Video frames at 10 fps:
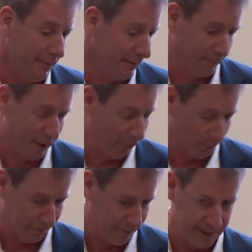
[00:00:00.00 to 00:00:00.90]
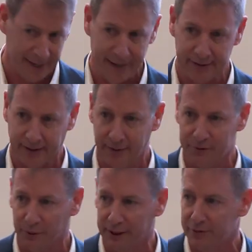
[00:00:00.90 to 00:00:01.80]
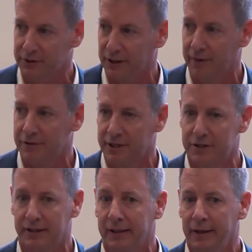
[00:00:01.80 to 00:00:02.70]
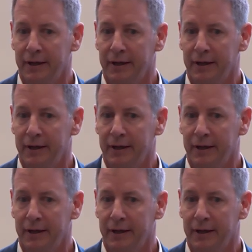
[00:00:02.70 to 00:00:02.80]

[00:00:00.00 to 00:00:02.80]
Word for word: and the people were fantastic, and it was a really interesting conversation.